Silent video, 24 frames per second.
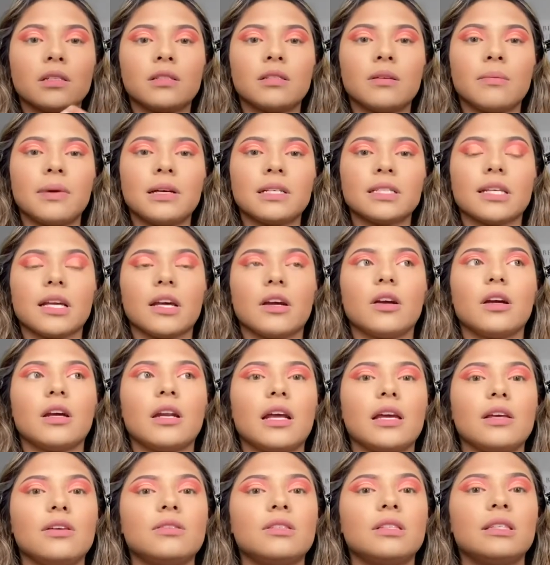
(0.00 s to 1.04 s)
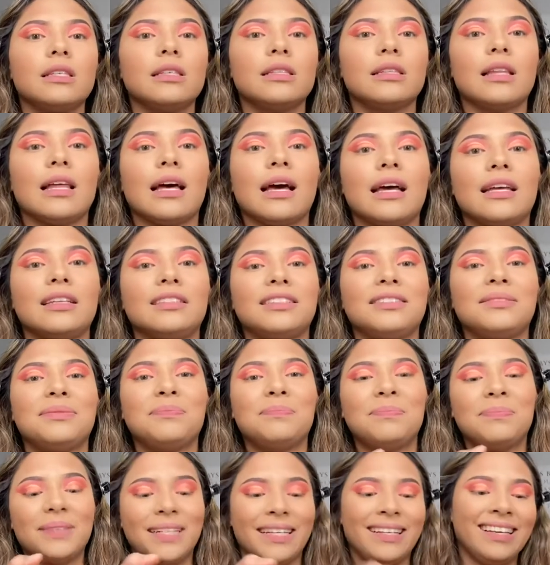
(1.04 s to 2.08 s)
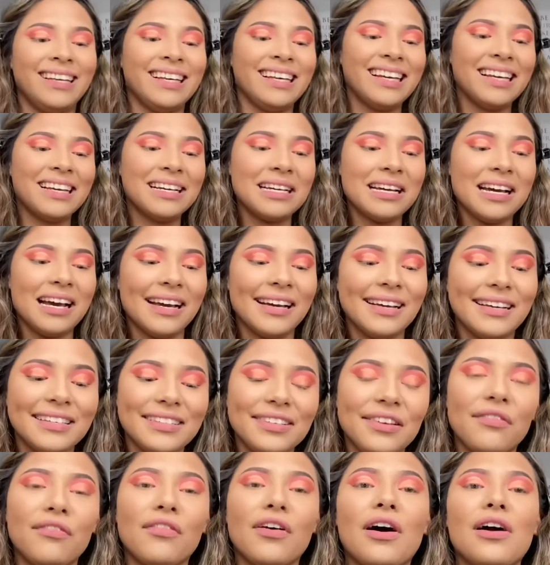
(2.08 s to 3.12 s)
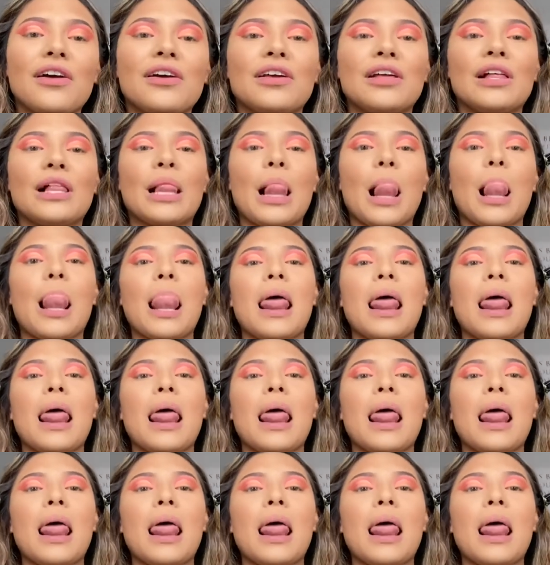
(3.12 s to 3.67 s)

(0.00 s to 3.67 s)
some mascara and I use the lash, I use a volume,